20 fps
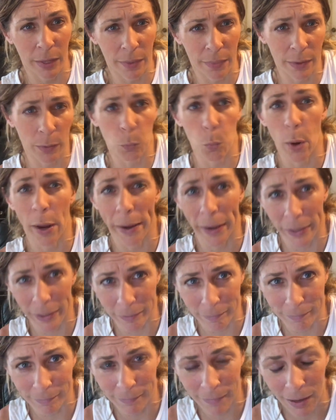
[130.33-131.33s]

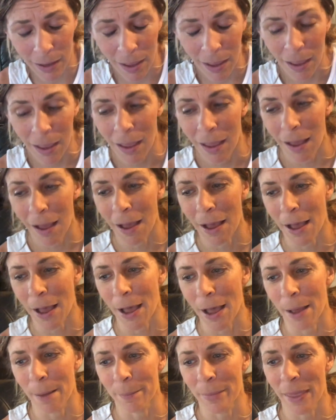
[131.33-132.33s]
weighing.
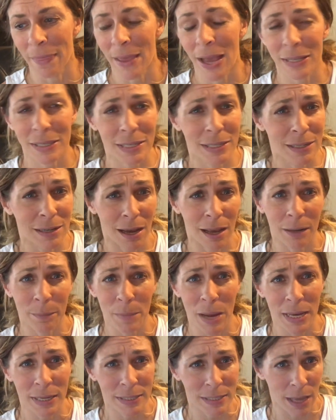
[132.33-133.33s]
And that's done
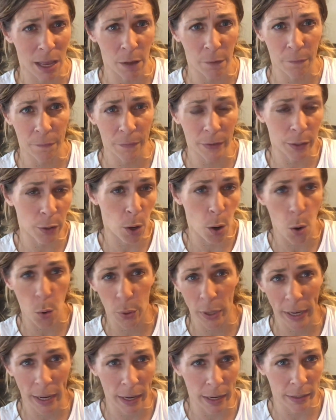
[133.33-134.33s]
myself an
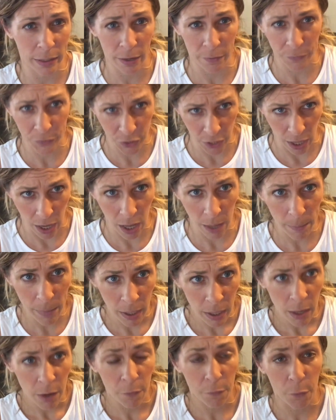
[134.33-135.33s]
okay enough job
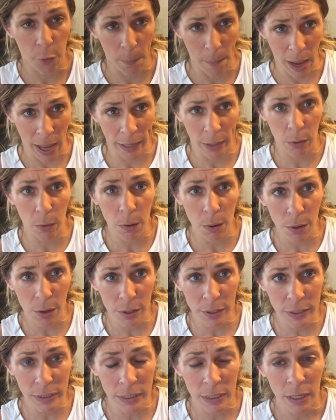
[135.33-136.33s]
for my
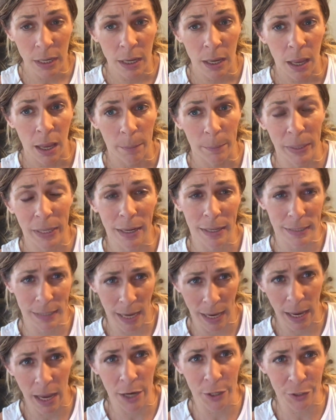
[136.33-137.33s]
goals because
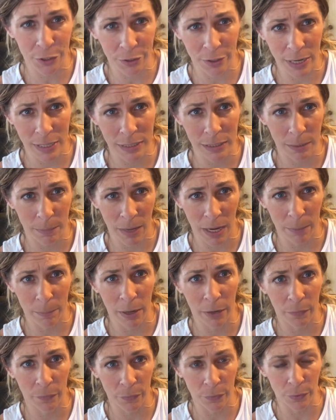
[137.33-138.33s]
I underestimate
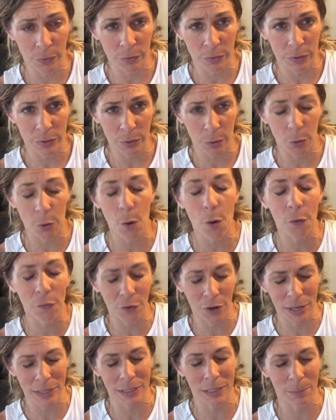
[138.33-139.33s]
my foods or
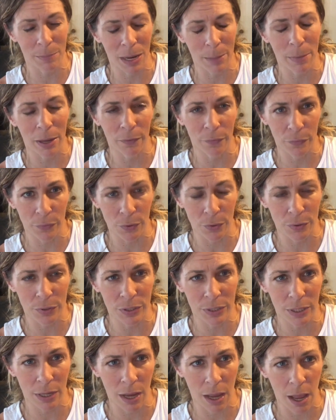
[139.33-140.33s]
overestimate my
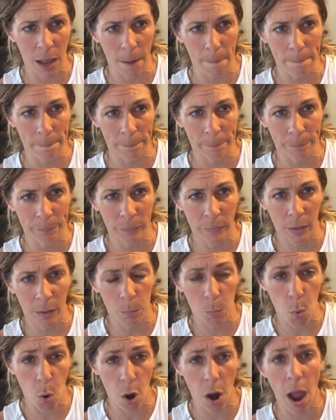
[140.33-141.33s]
foods
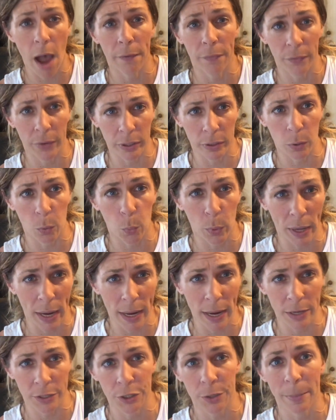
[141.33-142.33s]
more often when I
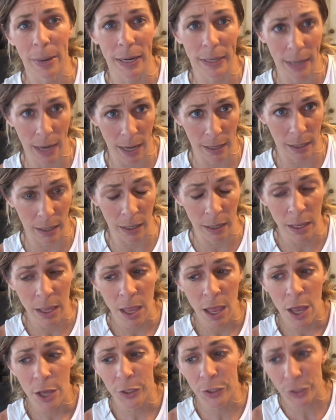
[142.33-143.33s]
enter my data.
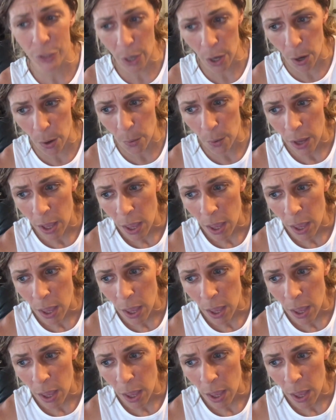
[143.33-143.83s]
So